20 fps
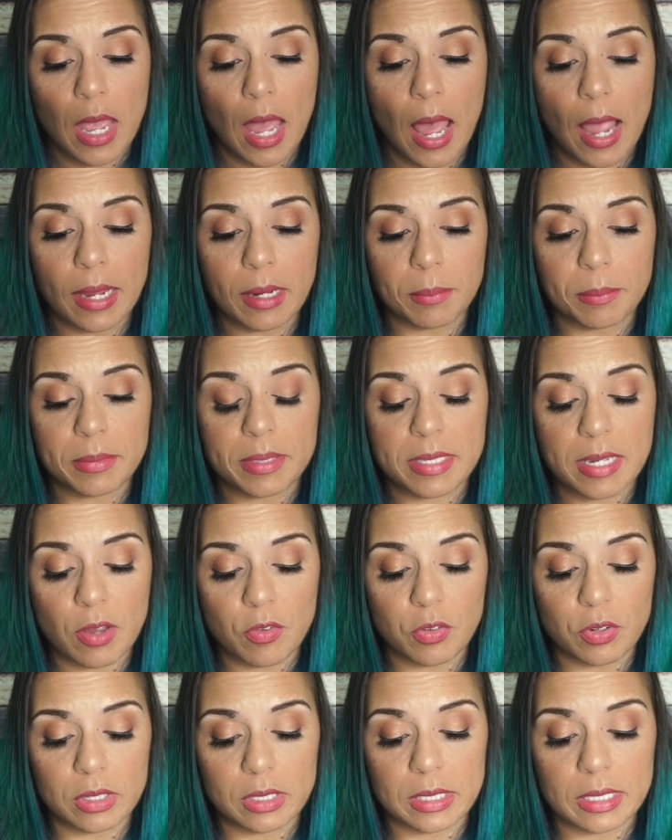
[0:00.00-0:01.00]
I am
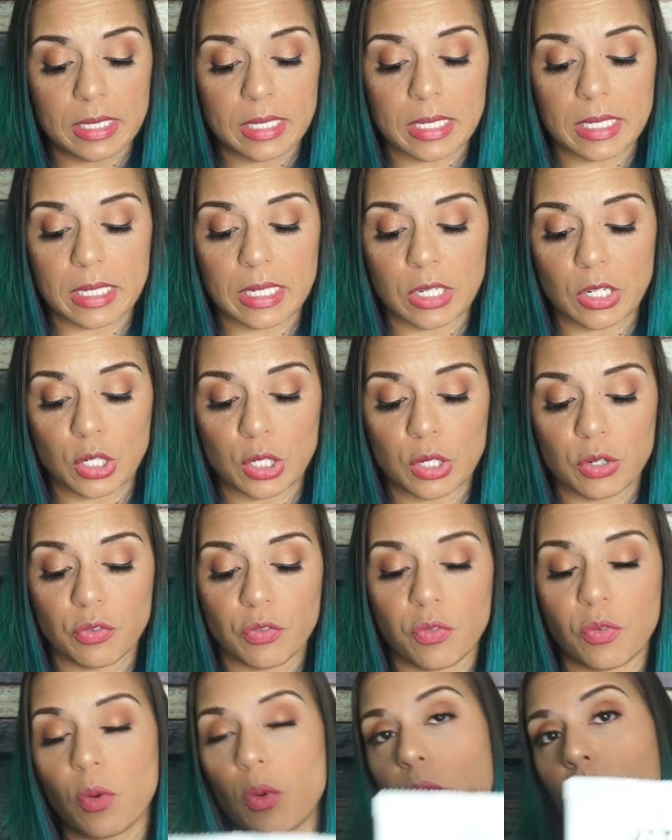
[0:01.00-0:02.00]
definitely here
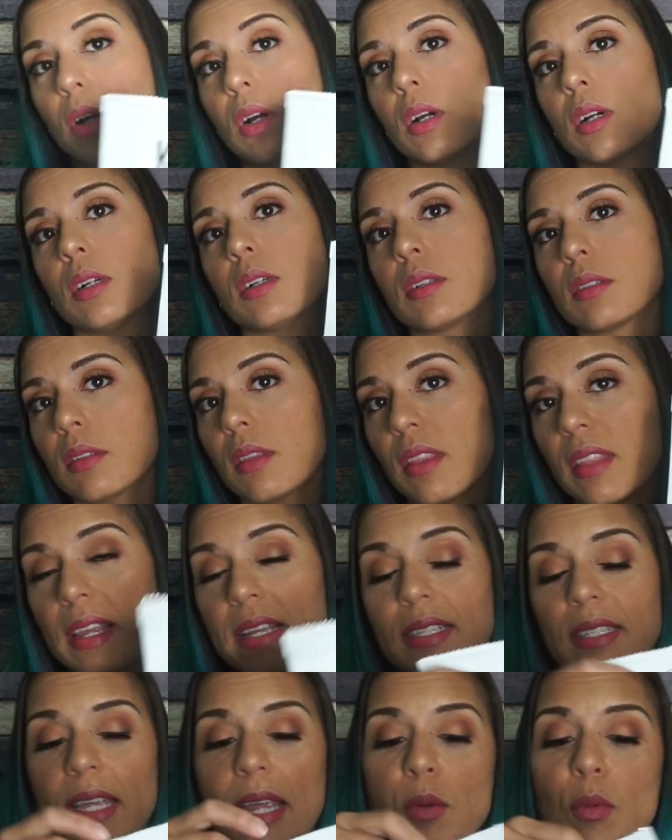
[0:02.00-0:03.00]
for
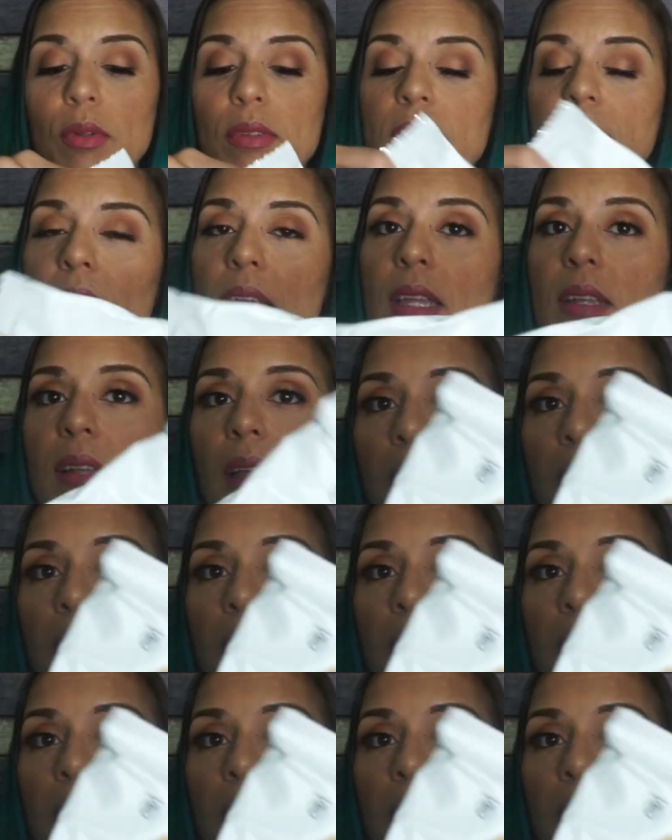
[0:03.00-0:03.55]
this. And once again,